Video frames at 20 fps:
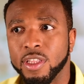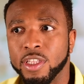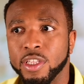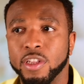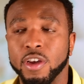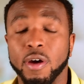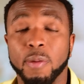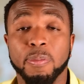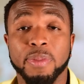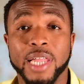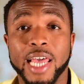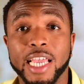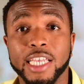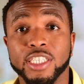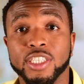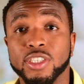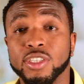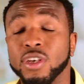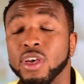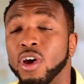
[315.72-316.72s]
to a
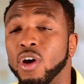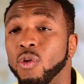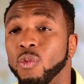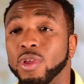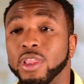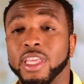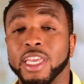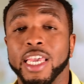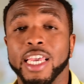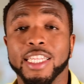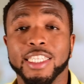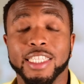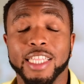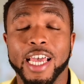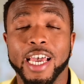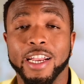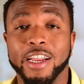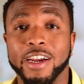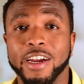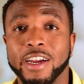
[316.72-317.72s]
place with kids
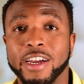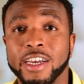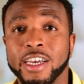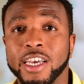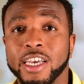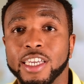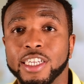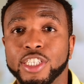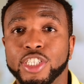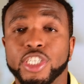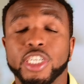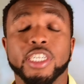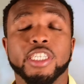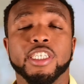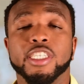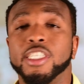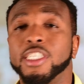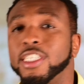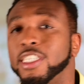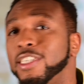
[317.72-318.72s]
that are
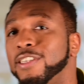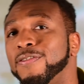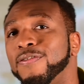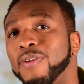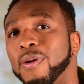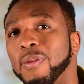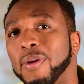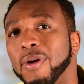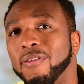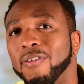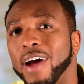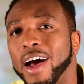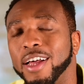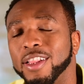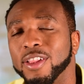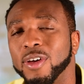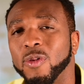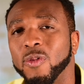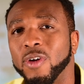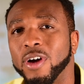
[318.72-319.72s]
geniuses from around
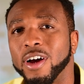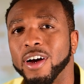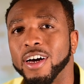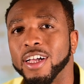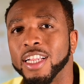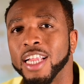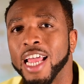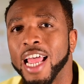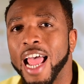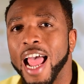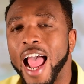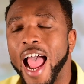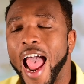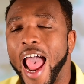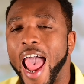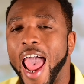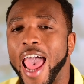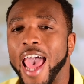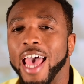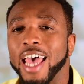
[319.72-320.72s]
the world,
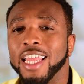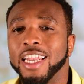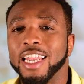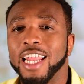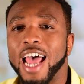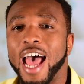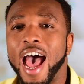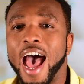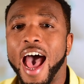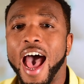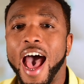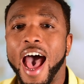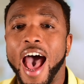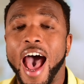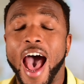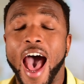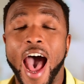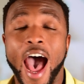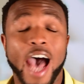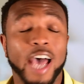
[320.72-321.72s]
and
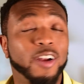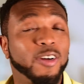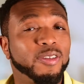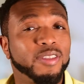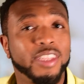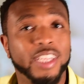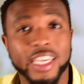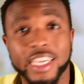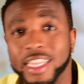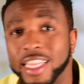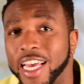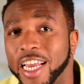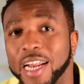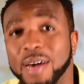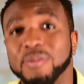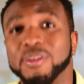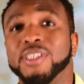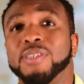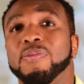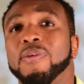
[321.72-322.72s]
I don't think that
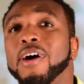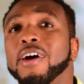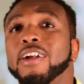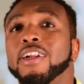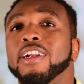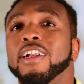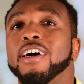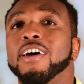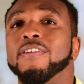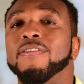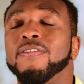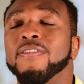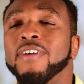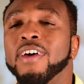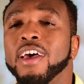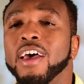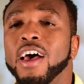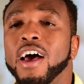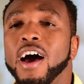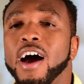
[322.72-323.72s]
I'm smart enough.
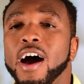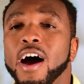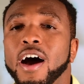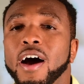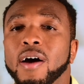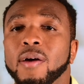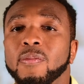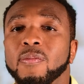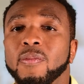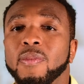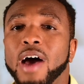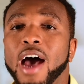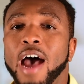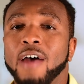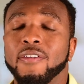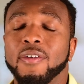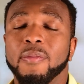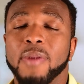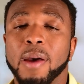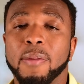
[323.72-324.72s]
I
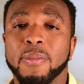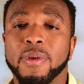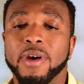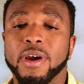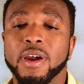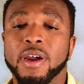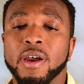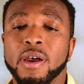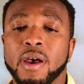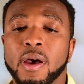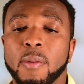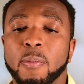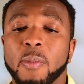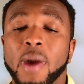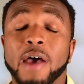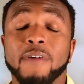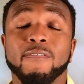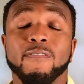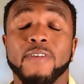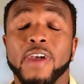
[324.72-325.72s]
remember
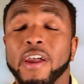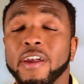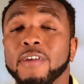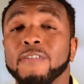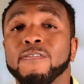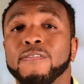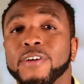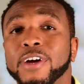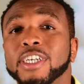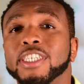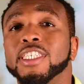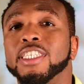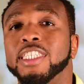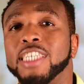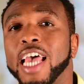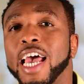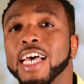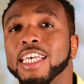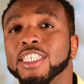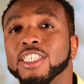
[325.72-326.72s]
my very first
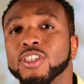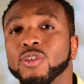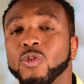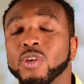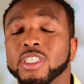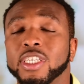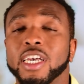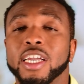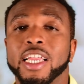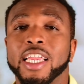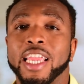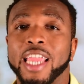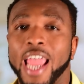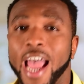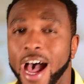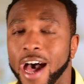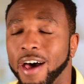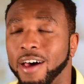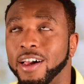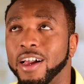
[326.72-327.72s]
test was a
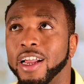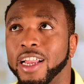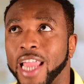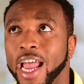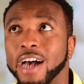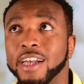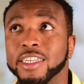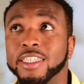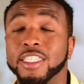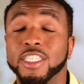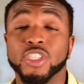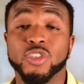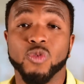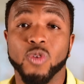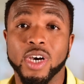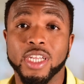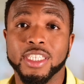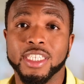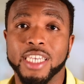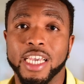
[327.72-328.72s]
Calculus
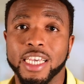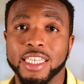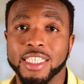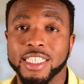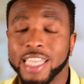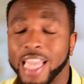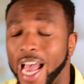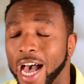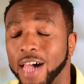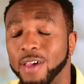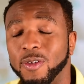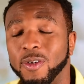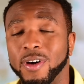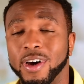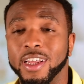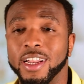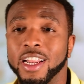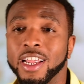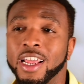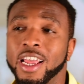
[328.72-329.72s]
1 test. Cal
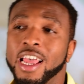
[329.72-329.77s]
1,